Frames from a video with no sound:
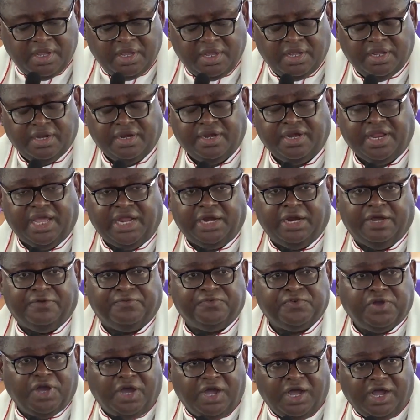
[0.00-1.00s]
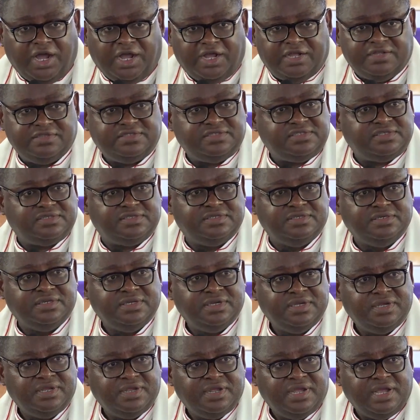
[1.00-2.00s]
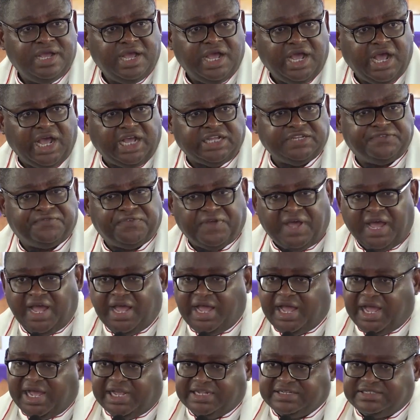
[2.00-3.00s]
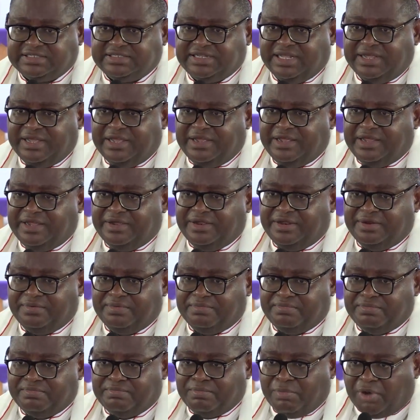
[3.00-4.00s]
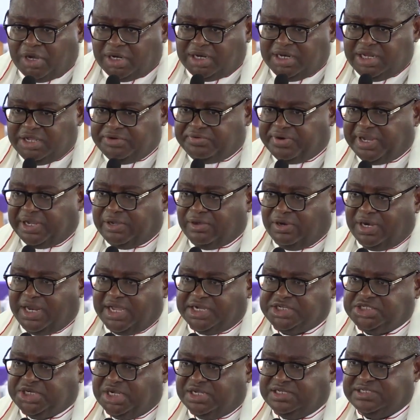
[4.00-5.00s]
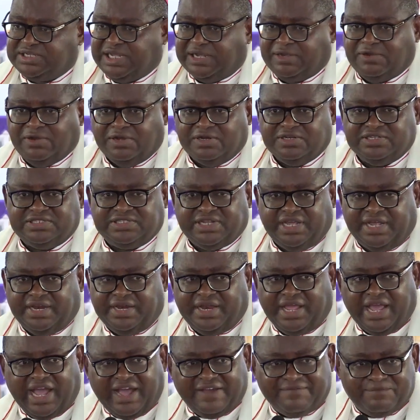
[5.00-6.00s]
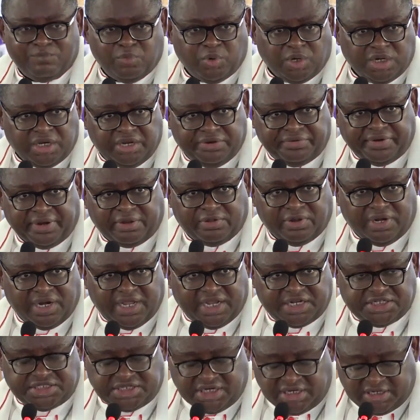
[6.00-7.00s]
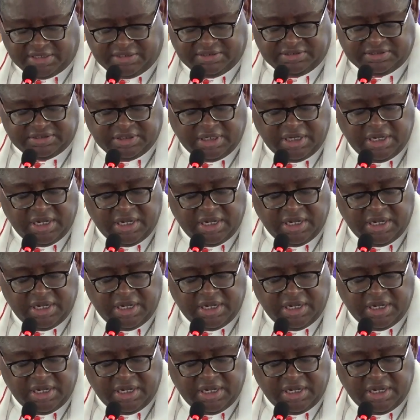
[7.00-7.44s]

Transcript: And then, of course, as far as the monthly recollections are concerned, they have monthly recollections,